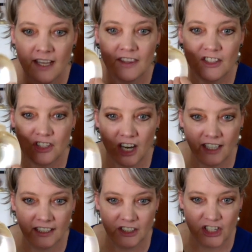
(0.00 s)
this
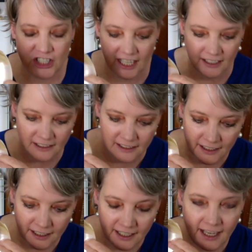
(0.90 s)
nautilus shell,
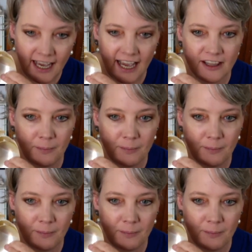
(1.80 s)
and